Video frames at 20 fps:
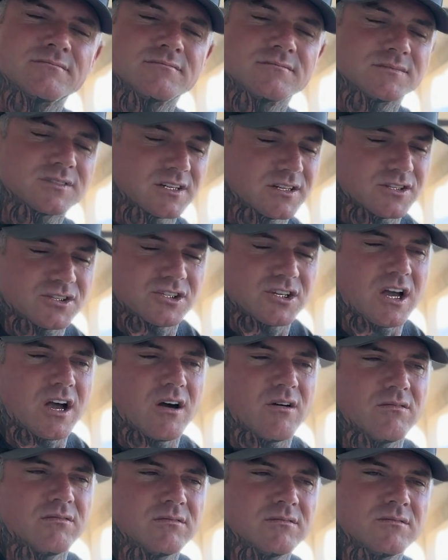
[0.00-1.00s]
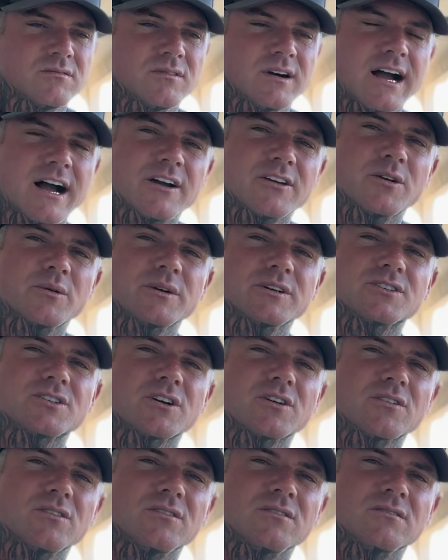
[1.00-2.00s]
It's going to show how your
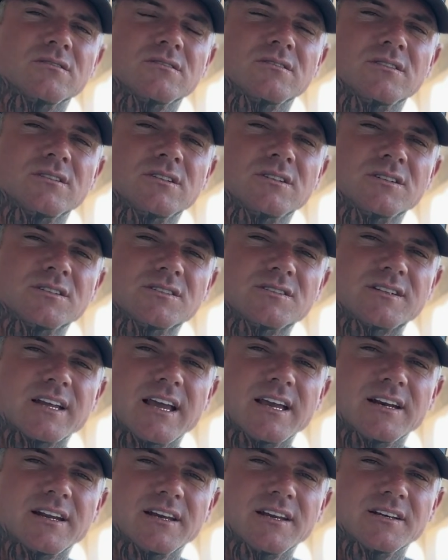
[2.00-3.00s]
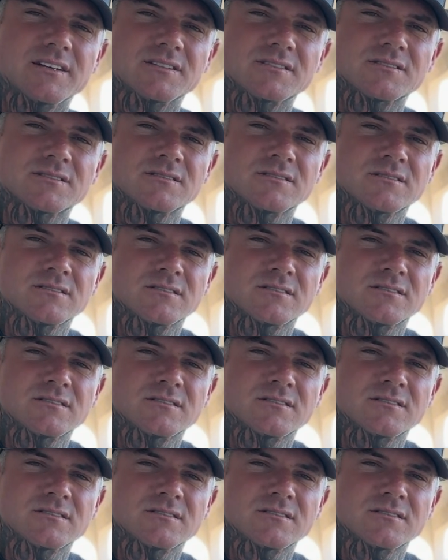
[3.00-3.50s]
internal state is.